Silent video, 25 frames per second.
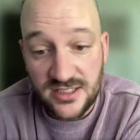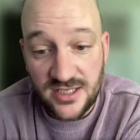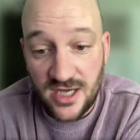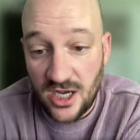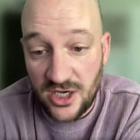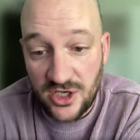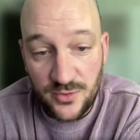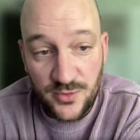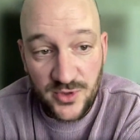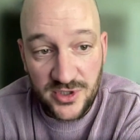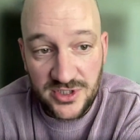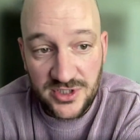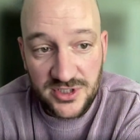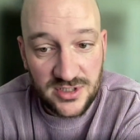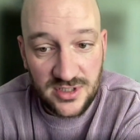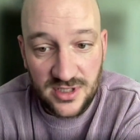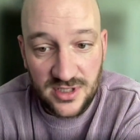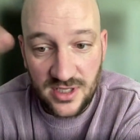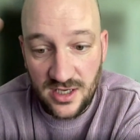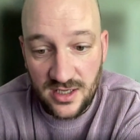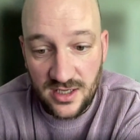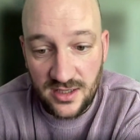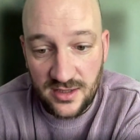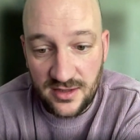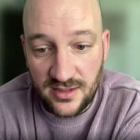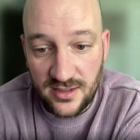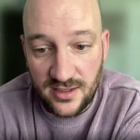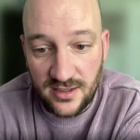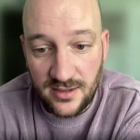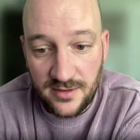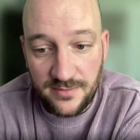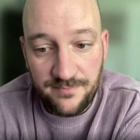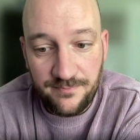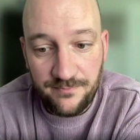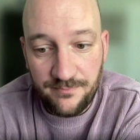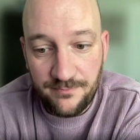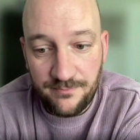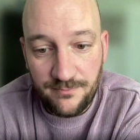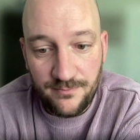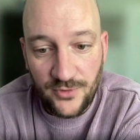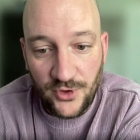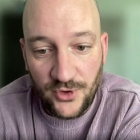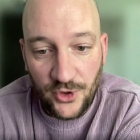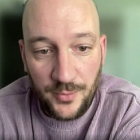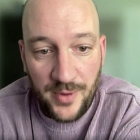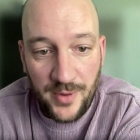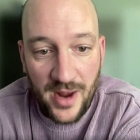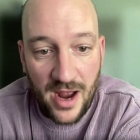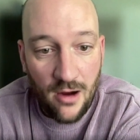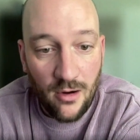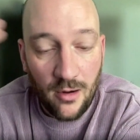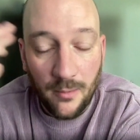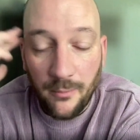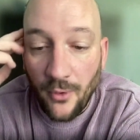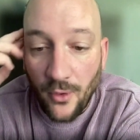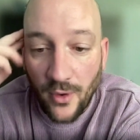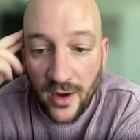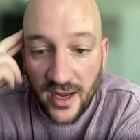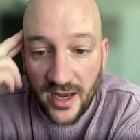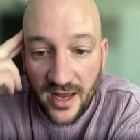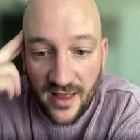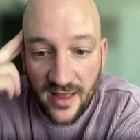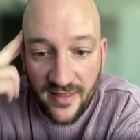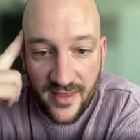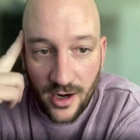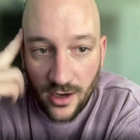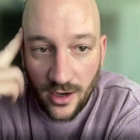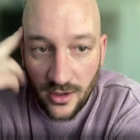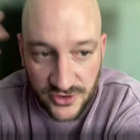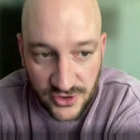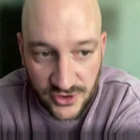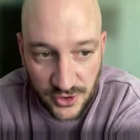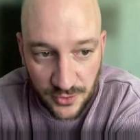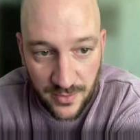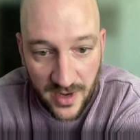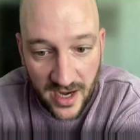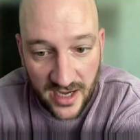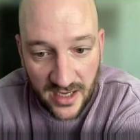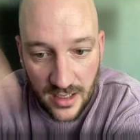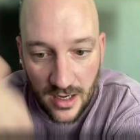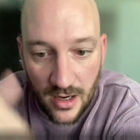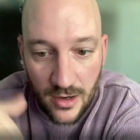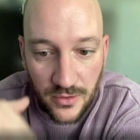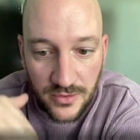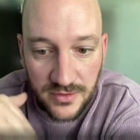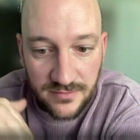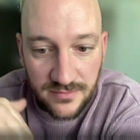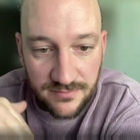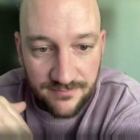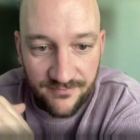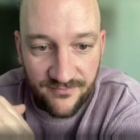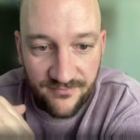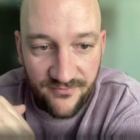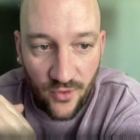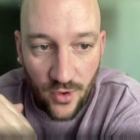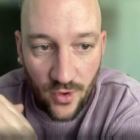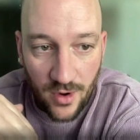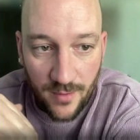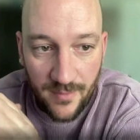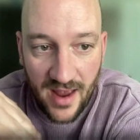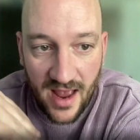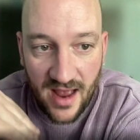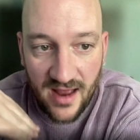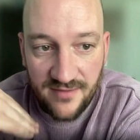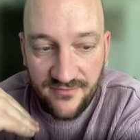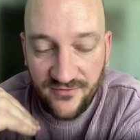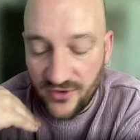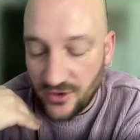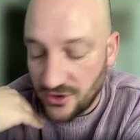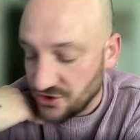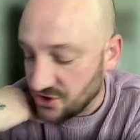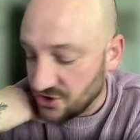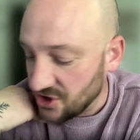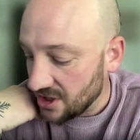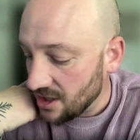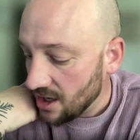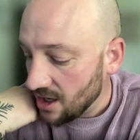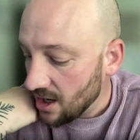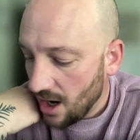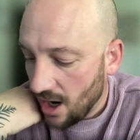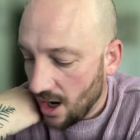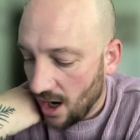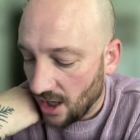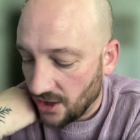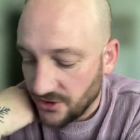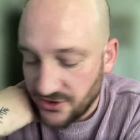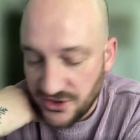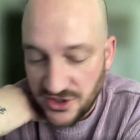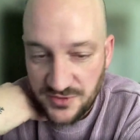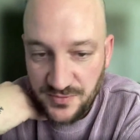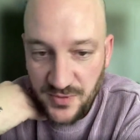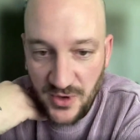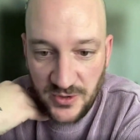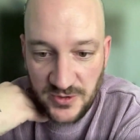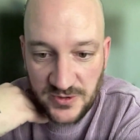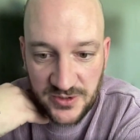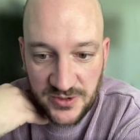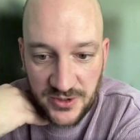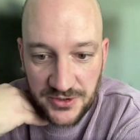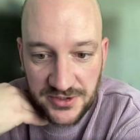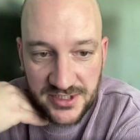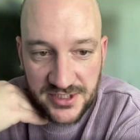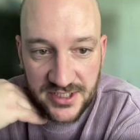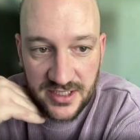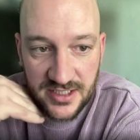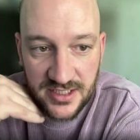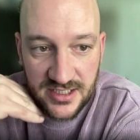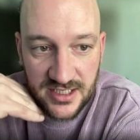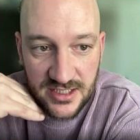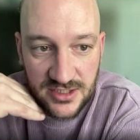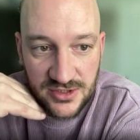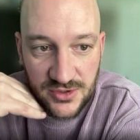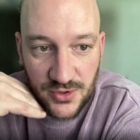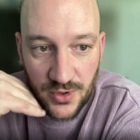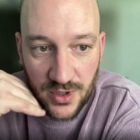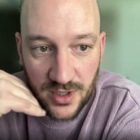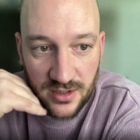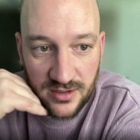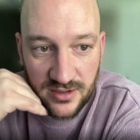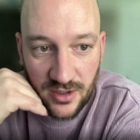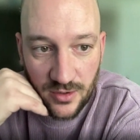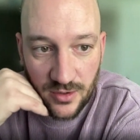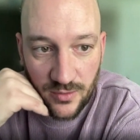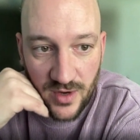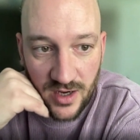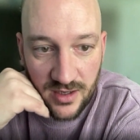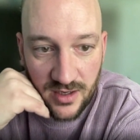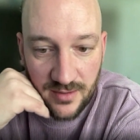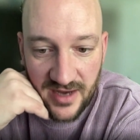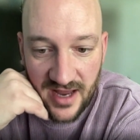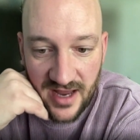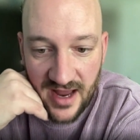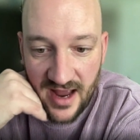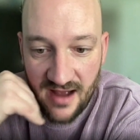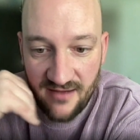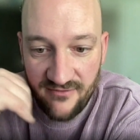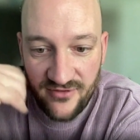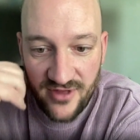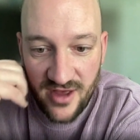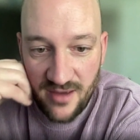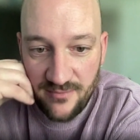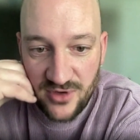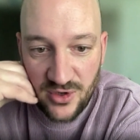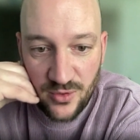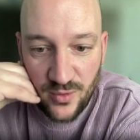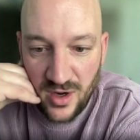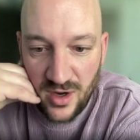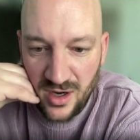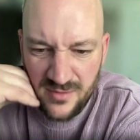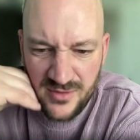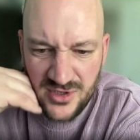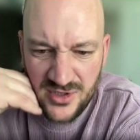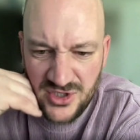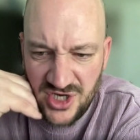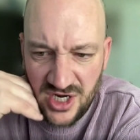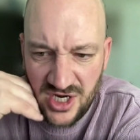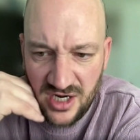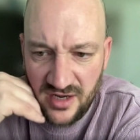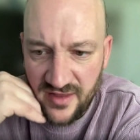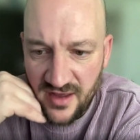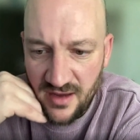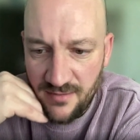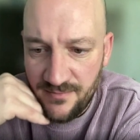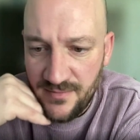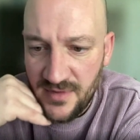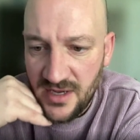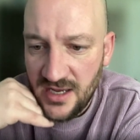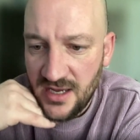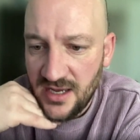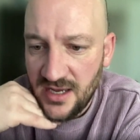documents, the little PowerPoint, and then also my note format version. I'll just post those in the Discord. You're welcome to have them. You're welcome to share them.